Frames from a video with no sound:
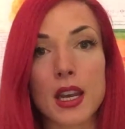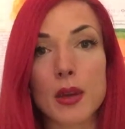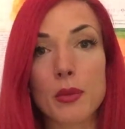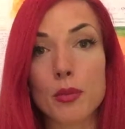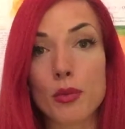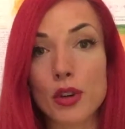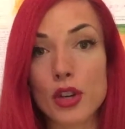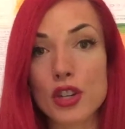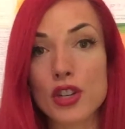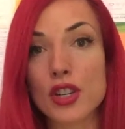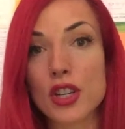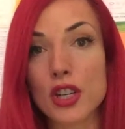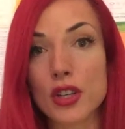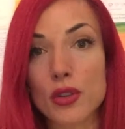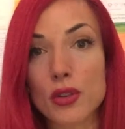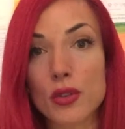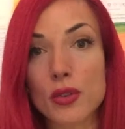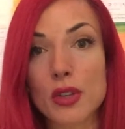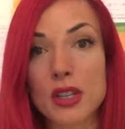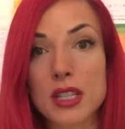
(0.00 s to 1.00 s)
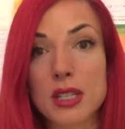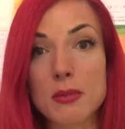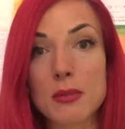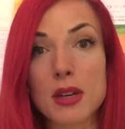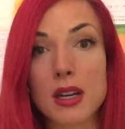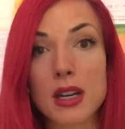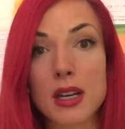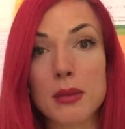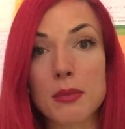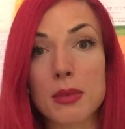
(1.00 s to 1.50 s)
I appreciate you as
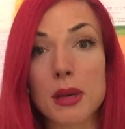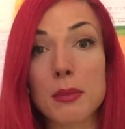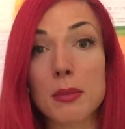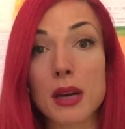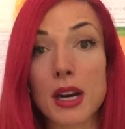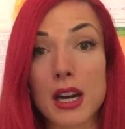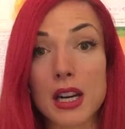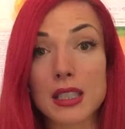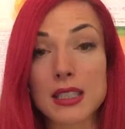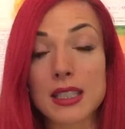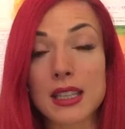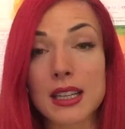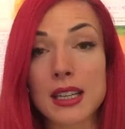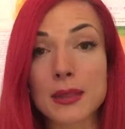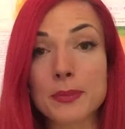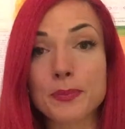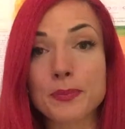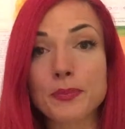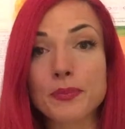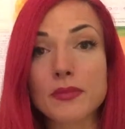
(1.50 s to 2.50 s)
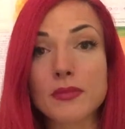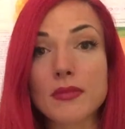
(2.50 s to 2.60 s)
my partner.